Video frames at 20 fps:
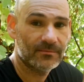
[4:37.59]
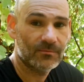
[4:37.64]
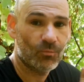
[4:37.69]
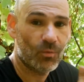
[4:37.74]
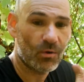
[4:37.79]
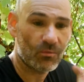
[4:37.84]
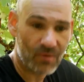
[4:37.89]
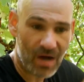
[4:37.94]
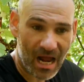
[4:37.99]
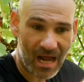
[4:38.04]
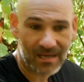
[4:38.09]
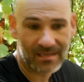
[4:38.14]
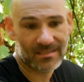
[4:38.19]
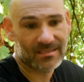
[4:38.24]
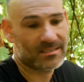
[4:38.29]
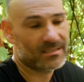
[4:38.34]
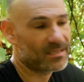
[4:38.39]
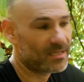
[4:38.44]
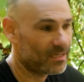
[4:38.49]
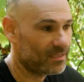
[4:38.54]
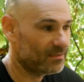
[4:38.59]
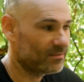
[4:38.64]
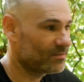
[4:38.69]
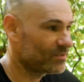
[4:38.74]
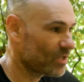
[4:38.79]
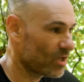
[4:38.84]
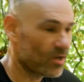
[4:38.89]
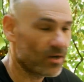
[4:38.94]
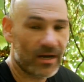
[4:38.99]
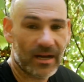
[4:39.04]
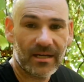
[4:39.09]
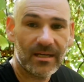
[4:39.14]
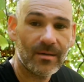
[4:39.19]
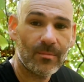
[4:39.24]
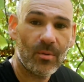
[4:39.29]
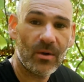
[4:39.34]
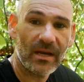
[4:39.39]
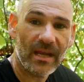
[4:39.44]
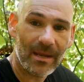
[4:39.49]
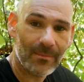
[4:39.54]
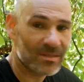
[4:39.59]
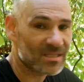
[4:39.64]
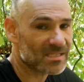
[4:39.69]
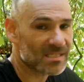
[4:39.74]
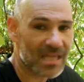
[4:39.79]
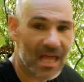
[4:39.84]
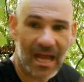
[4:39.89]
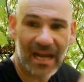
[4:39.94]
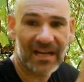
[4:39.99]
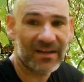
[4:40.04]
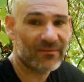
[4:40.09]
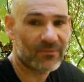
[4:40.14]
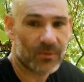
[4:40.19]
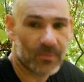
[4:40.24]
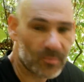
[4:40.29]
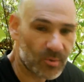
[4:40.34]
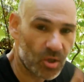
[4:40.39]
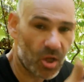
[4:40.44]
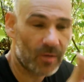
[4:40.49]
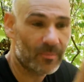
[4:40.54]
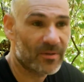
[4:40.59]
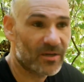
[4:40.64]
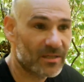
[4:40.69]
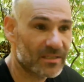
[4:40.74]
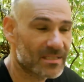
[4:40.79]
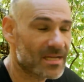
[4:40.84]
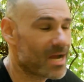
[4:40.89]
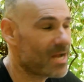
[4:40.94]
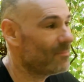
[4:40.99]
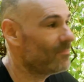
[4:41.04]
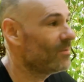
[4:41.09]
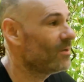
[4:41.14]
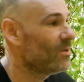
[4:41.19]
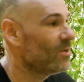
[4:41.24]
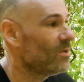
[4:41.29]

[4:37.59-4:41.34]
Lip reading: where rocks and dirt and debris had been sliding for a prolonged period of time.